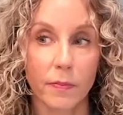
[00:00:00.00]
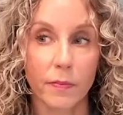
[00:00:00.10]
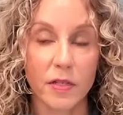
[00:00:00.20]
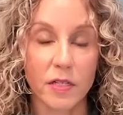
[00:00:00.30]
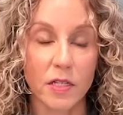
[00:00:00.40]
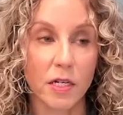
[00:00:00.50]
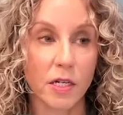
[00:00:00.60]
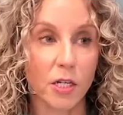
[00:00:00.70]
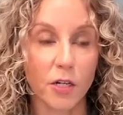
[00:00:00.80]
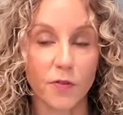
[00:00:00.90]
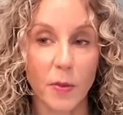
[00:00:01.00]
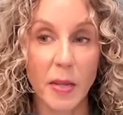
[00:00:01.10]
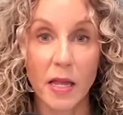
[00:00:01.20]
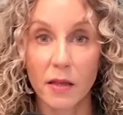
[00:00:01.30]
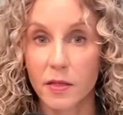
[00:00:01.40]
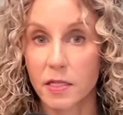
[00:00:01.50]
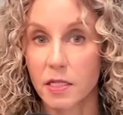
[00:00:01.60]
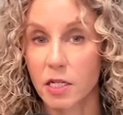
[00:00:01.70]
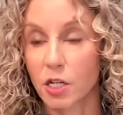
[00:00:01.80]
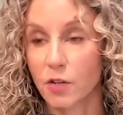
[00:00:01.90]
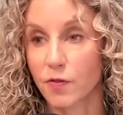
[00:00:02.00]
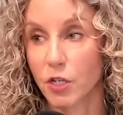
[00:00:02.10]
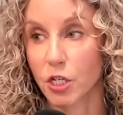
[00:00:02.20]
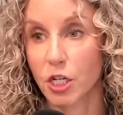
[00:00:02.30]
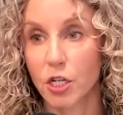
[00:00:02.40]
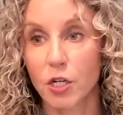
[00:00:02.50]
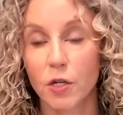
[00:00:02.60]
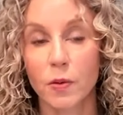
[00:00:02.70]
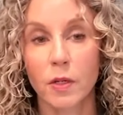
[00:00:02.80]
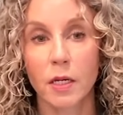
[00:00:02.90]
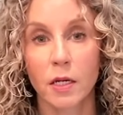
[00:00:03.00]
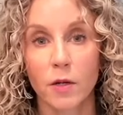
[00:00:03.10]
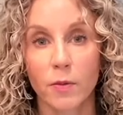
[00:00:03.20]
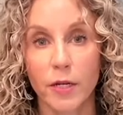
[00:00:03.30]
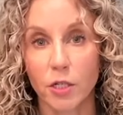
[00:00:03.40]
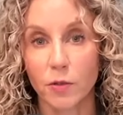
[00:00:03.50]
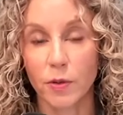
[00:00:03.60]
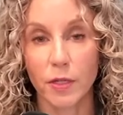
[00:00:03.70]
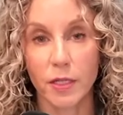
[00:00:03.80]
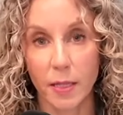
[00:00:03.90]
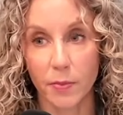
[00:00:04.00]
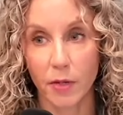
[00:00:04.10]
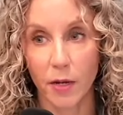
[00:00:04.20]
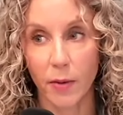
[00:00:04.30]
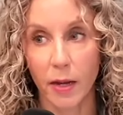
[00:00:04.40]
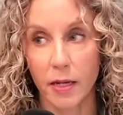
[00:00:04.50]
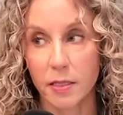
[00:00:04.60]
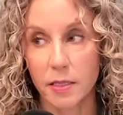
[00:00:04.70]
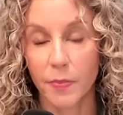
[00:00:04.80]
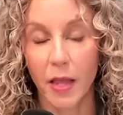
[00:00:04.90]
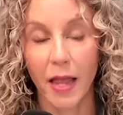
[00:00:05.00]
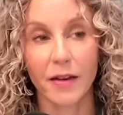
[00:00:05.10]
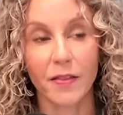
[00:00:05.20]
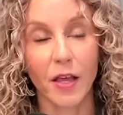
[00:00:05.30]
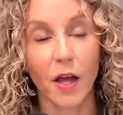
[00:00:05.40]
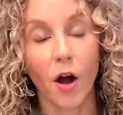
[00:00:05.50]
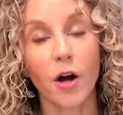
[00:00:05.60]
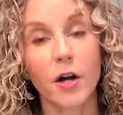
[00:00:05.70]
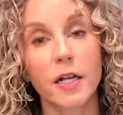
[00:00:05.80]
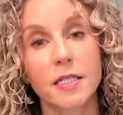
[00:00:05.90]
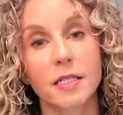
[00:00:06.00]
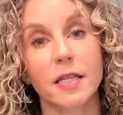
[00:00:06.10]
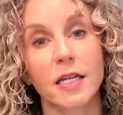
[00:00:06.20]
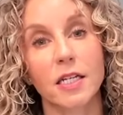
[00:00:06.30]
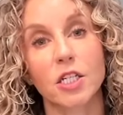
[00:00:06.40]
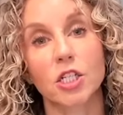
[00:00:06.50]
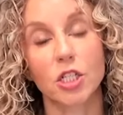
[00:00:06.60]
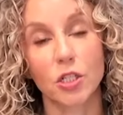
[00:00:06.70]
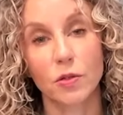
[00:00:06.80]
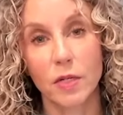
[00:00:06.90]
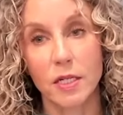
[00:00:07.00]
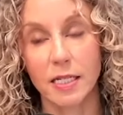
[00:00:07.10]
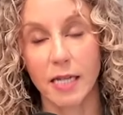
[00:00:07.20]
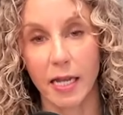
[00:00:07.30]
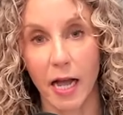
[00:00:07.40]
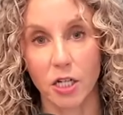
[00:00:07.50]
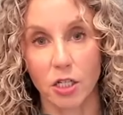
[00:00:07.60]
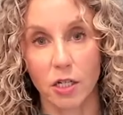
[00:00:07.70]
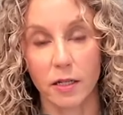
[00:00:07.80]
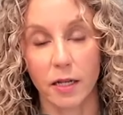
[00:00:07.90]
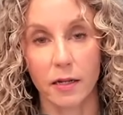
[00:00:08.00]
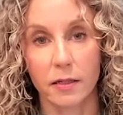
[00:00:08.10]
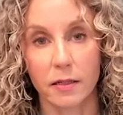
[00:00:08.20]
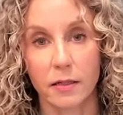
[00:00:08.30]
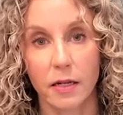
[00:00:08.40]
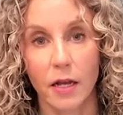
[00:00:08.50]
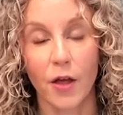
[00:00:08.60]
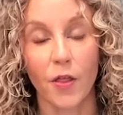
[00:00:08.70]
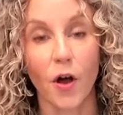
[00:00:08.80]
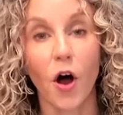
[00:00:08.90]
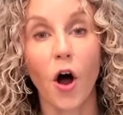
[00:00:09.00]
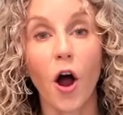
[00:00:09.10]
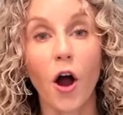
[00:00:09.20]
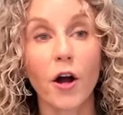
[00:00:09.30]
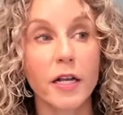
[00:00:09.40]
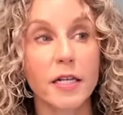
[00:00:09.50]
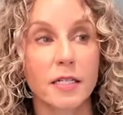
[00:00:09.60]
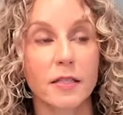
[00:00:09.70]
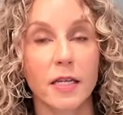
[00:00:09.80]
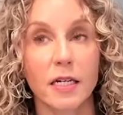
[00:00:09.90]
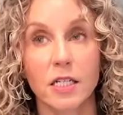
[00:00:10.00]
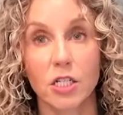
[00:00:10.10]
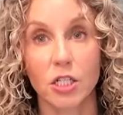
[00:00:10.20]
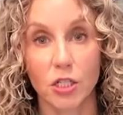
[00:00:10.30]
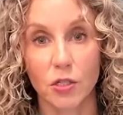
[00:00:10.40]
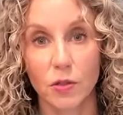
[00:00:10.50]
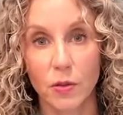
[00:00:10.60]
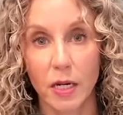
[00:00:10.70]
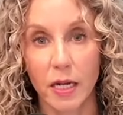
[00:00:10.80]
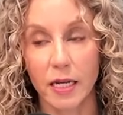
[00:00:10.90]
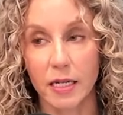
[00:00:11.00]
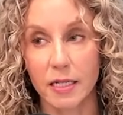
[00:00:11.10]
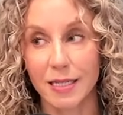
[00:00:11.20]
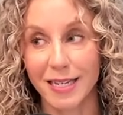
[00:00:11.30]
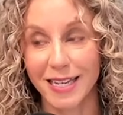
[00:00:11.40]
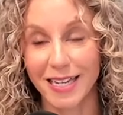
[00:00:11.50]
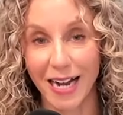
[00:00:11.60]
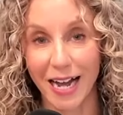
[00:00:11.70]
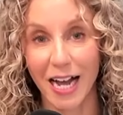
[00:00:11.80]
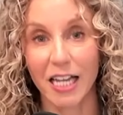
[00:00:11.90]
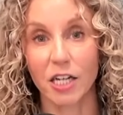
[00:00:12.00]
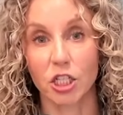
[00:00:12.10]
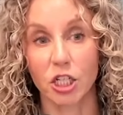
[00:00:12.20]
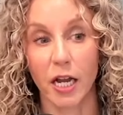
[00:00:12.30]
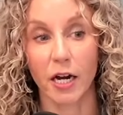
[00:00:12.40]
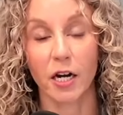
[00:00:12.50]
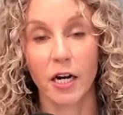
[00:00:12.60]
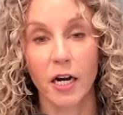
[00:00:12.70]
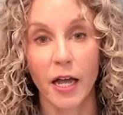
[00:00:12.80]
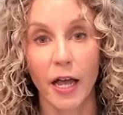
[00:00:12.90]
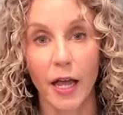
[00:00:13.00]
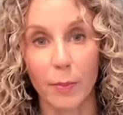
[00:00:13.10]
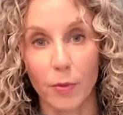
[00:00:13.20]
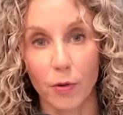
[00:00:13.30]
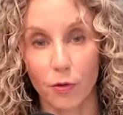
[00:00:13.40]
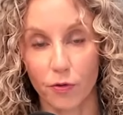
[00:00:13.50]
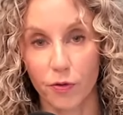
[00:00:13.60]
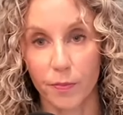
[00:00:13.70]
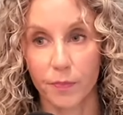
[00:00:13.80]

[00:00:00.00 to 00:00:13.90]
This isn't good for me. This isn't good for you. We should really separate ways. And the hardest thing to do is to take action on that. The hardest thing to do is get out of your chair and move.